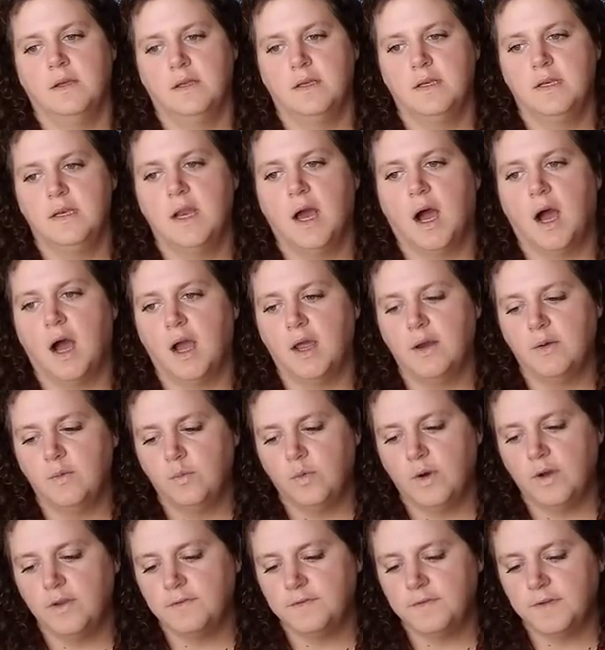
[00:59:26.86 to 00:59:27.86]
Not
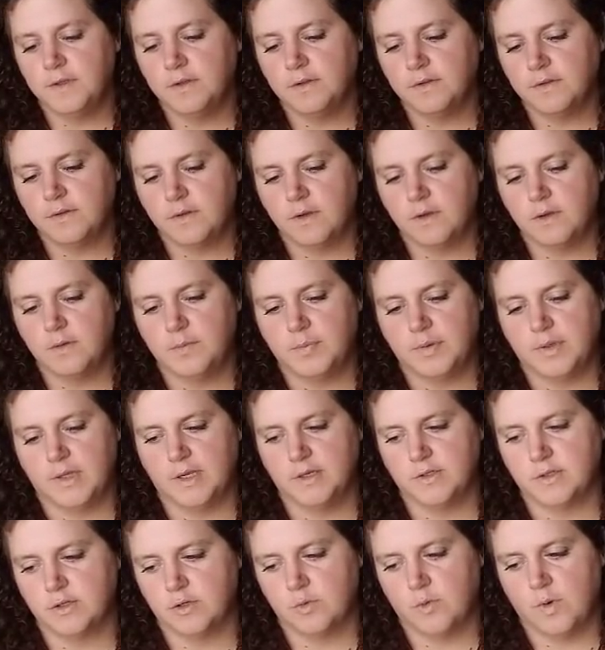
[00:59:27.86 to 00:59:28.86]
what feels good
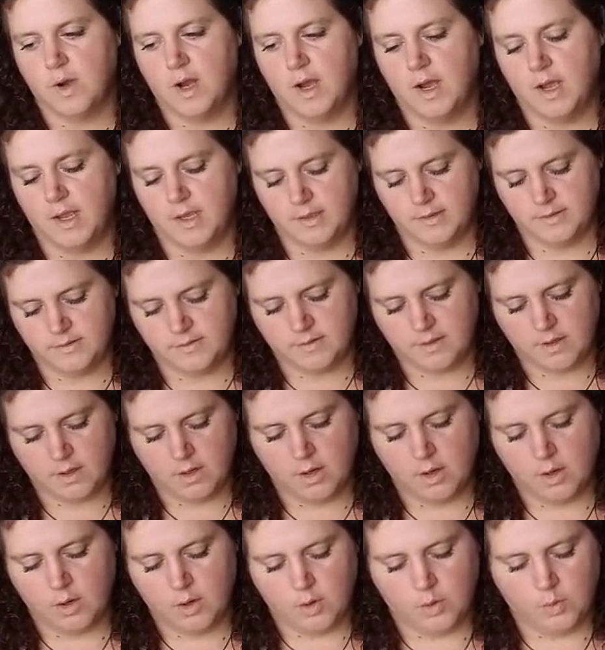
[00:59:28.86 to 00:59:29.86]
pleasure-wise.
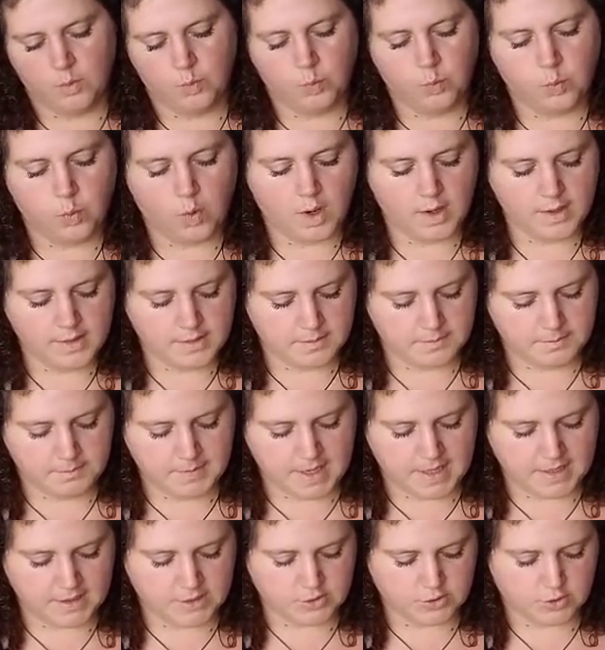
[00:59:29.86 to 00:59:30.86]
What
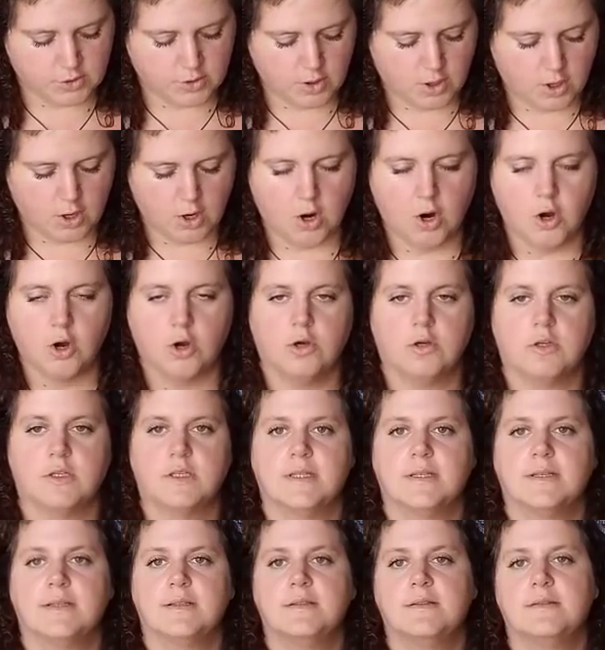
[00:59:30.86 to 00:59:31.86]
makes your
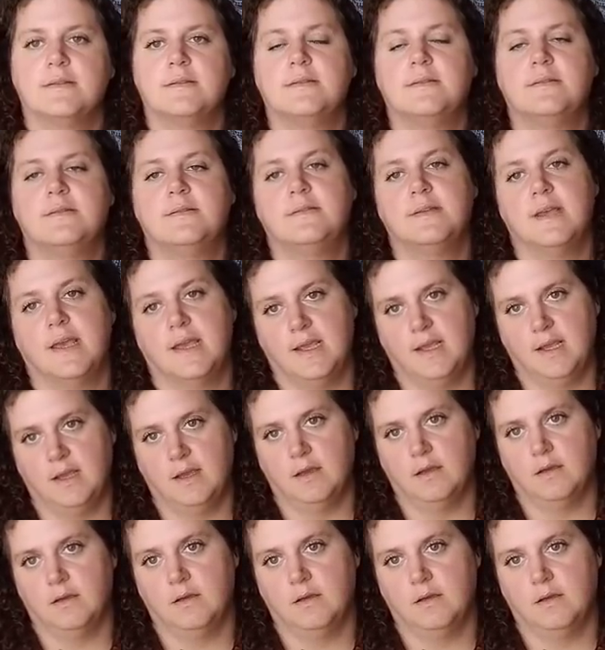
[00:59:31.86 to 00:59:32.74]
heart sing.